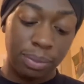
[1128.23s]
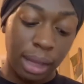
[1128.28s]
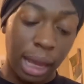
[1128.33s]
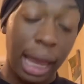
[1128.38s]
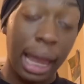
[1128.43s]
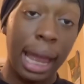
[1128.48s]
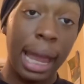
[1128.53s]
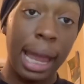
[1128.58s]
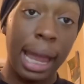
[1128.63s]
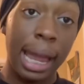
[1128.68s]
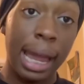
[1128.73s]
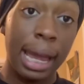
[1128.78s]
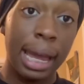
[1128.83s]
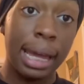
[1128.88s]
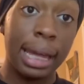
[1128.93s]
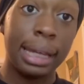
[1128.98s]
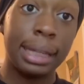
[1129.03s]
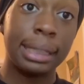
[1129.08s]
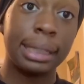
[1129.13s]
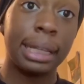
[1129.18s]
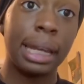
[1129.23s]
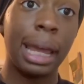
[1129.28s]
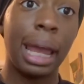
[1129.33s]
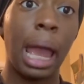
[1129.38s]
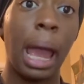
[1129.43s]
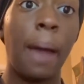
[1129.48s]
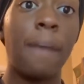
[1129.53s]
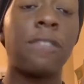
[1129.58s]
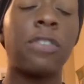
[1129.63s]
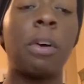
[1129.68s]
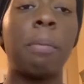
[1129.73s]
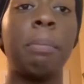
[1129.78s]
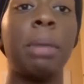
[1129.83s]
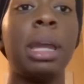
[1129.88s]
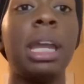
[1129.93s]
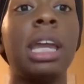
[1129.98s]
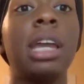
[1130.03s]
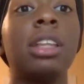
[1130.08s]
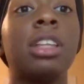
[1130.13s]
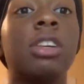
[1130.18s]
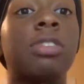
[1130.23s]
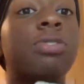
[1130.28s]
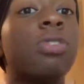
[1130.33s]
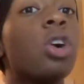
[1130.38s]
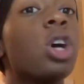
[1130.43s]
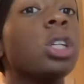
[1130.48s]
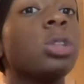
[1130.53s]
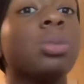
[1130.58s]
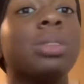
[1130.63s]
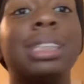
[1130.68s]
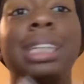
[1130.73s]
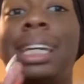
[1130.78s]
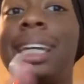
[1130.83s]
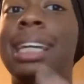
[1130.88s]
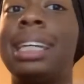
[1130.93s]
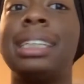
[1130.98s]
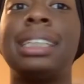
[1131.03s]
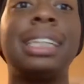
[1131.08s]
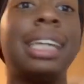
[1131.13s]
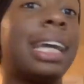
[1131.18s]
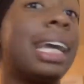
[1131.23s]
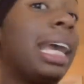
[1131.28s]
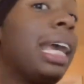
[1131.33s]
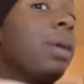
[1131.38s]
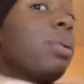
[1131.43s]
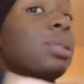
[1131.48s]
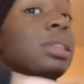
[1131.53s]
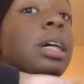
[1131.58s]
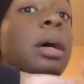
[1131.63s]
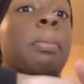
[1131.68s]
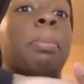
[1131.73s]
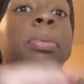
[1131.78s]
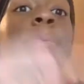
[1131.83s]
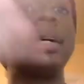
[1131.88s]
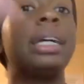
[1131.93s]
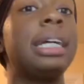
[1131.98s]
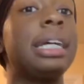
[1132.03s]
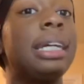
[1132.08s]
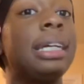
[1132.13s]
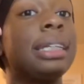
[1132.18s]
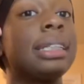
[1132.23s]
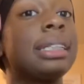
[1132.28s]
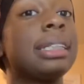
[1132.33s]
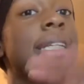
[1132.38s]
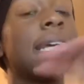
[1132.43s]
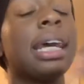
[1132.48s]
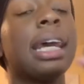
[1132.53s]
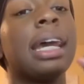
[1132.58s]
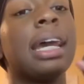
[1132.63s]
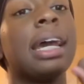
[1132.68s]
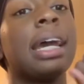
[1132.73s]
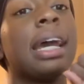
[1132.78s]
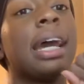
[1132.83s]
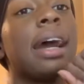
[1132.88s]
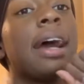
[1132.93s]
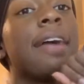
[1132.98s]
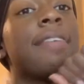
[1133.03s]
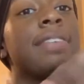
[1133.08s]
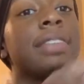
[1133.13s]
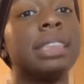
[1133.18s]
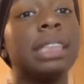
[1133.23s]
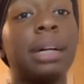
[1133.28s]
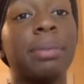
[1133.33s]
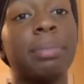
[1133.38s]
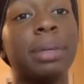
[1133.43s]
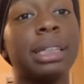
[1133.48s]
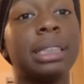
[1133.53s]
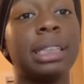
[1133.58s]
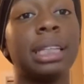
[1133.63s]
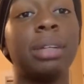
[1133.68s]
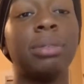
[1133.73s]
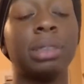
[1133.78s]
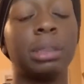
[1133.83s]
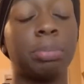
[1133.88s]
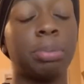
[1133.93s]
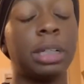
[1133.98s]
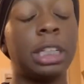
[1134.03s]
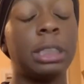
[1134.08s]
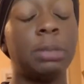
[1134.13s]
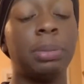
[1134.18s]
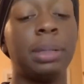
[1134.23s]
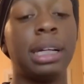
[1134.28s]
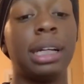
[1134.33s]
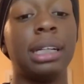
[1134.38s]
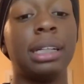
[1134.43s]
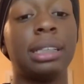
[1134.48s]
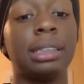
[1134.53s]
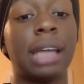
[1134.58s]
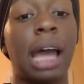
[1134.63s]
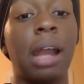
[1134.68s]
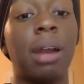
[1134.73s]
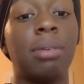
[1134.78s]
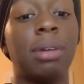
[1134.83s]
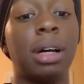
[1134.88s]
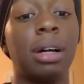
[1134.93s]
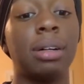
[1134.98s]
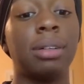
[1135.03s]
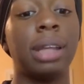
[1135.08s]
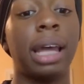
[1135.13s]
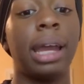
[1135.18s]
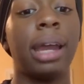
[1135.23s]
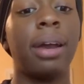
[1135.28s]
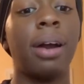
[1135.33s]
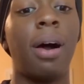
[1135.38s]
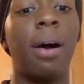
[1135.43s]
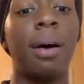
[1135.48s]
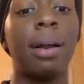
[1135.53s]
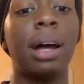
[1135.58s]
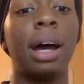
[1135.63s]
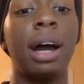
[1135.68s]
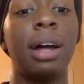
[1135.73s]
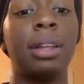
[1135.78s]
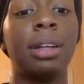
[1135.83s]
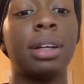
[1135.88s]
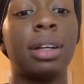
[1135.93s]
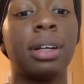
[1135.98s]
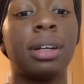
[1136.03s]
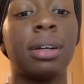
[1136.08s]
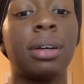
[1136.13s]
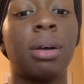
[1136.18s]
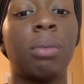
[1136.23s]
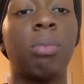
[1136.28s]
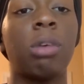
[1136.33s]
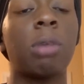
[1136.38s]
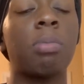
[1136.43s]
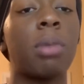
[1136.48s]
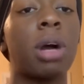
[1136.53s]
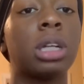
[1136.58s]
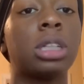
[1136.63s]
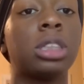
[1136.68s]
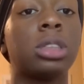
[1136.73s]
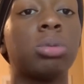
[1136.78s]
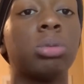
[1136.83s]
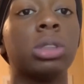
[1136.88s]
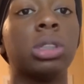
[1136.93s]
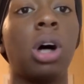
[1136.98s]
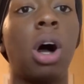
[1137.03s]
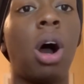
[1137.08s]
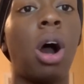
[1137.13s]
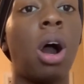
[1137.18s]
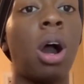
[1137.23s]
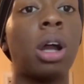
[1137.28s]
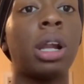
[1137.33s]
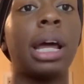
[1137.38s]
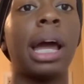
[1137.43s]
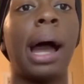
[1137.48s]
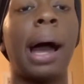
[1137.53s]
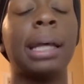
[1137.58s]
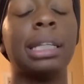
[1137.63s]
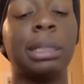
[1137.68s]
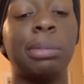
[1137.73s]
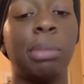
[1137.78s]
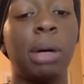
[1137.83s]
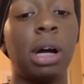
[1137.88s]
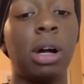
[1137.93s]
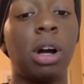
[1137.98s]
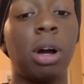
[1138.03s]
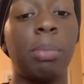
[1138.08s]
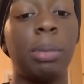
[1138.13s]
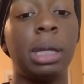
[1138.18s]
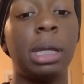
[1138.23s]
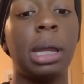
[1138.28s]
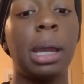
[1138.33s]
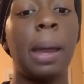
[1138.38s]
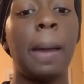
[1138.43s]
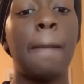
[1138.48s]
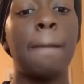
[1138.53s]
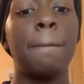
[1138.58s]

And for me, the forge was easy. It was a breeze. For some reason, it was a breeze because, I don't know, like all the other Ruck Marches was hard as a mug on me.